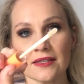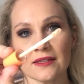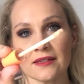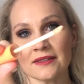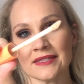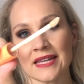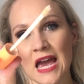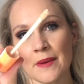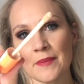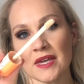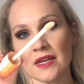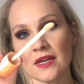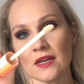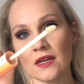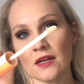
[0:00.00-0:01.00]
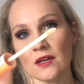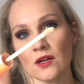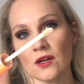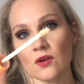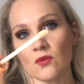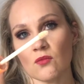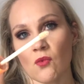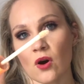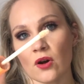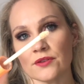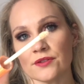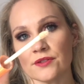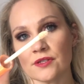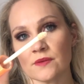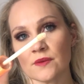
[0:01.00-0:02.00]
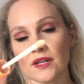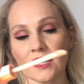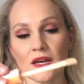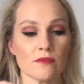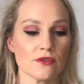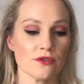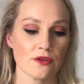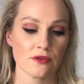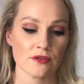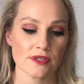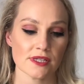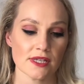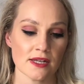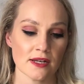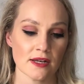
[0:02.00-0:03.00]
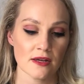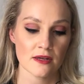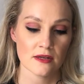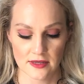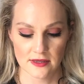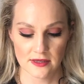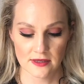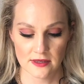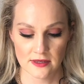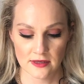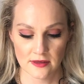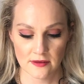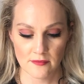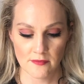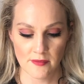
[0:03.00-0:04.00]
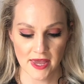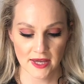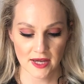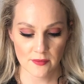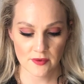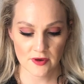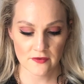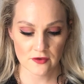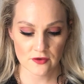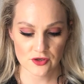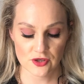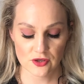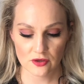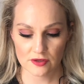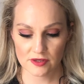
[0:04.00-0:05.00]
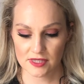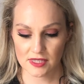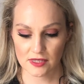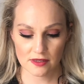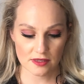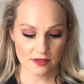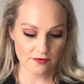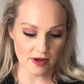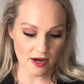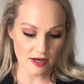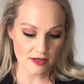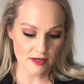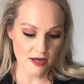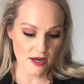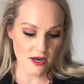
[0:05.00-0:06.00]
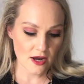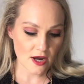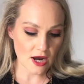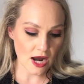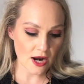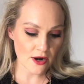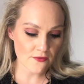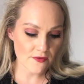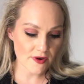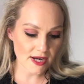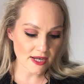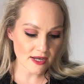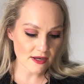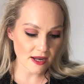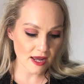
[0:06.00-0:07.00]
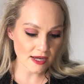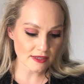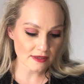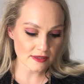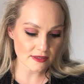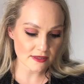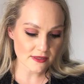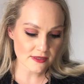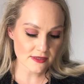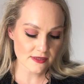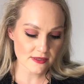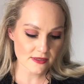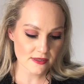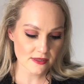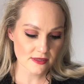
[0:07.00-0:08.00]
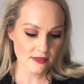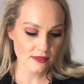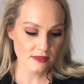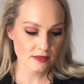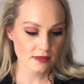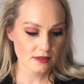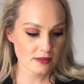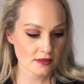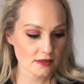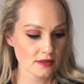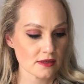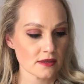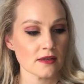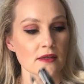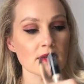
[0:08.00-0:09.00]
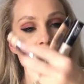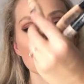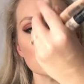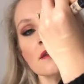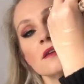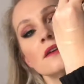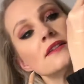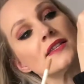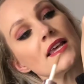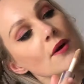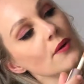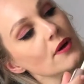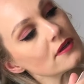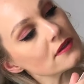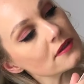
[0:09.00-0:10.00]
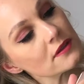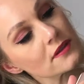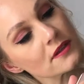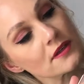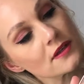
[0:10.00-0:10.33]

little dabbing ones when it comes to concealer. In the Makeup Revolution Conceal and Define, I really like this. It's that one.